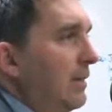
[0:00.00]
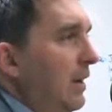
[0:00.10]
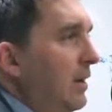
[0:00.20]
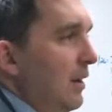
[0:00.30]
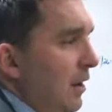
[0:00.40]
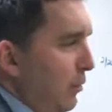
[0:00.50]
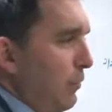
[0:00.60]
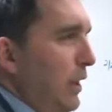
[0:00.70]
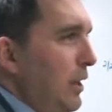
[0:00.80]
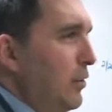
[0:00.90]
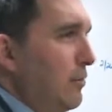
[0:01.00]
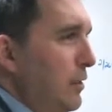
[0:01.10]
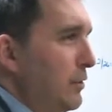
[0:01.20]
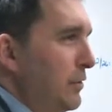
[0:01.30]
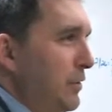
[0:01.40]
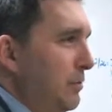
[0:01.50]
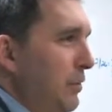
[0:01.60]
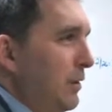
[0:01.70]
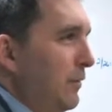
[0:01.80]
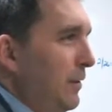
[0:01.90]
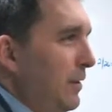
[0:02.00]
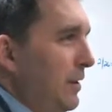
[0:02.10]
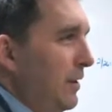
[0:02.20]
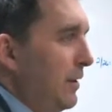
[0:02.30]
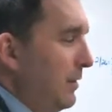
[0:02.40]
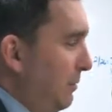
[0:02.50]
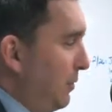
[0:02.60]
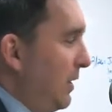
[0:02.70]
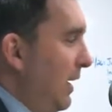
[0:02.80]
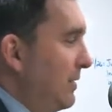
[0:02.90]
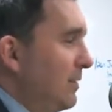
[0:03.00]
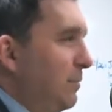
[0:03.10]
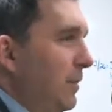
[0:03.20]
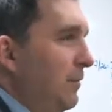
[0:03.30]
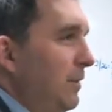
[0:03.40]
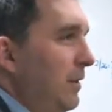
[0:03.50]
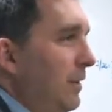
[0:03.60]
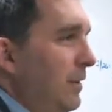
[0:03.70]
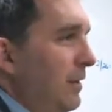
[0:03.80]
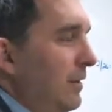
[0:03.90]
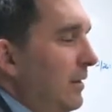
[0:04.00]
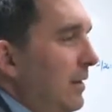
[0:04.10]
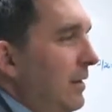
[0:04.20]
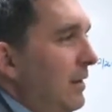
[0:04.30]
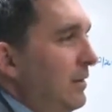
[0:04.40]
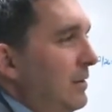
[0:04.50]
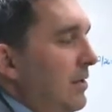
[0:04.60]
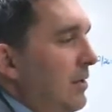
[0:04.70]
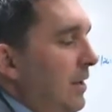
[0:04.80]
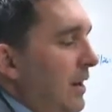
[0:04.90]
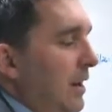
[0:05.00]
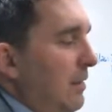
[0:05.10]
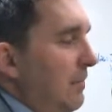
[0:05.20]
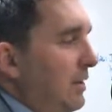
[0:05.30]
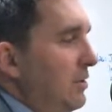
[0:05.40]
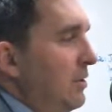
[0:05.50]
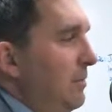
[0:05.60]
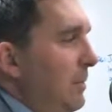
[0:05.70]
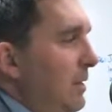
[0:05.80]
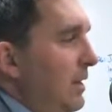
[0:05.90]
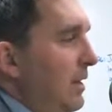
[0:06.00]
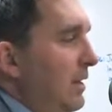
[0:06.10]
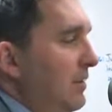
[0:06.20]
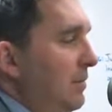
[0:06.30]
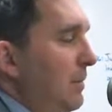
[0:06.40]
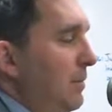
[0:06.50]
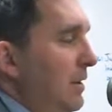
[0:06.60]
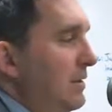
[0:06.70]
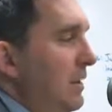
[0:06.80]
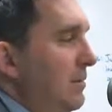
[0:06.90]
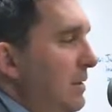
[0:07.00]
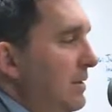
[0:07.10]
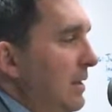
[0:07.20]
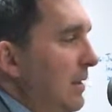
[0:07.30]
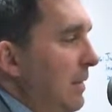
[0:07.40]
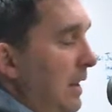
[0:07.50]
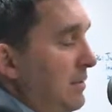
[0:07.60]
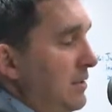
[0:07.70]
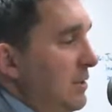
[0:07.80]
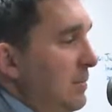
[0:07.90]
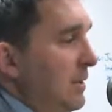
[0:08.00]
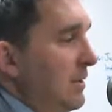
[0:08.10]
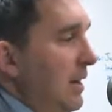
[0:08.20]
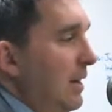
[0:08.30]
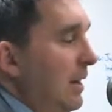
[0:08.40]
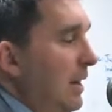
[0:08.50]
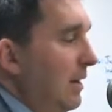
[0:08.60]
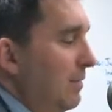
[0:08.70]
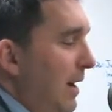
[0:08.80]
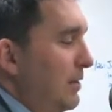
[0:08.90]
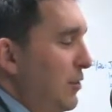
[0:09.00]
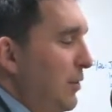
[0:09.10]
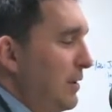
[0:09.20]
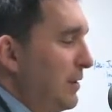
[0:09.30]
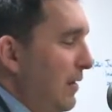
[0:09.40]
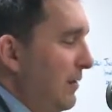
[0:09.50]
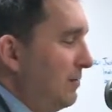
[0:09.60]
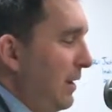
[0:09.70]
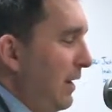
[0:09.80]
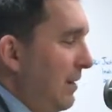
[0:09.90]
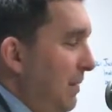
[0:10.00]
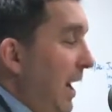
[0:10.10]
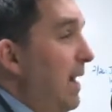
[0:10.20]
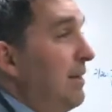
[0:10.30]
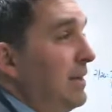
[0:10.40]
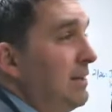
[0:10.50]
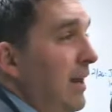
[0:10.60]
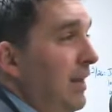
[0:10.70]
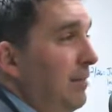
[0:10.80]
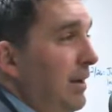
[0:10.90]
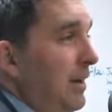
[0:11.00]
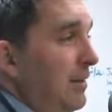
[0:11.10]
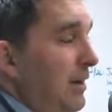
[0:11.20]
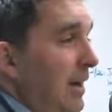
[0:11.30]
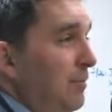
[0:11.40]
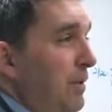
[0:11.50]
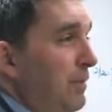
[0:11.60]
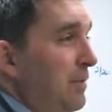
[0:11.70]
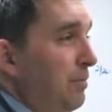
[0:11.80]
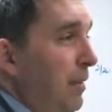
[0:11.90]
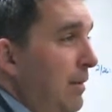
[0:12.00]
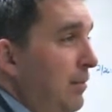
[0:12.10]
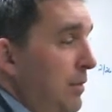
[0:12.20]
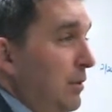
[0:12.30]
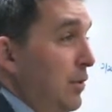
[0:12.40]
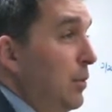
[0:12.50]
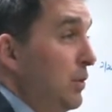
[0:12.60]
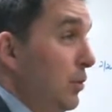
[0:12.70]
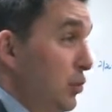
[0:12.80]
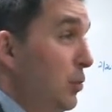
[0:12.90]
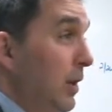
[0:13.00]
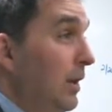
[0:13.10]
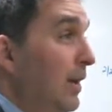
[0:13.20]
done. The, the radio commercials are booked for the yep. year. The print yep. ads are booked for the year, and so um, it should be uh, it should be pretty seamless. Um, and I'm just super excited. My joke has always been I'm I'm excited because the next person probably will know what they're doing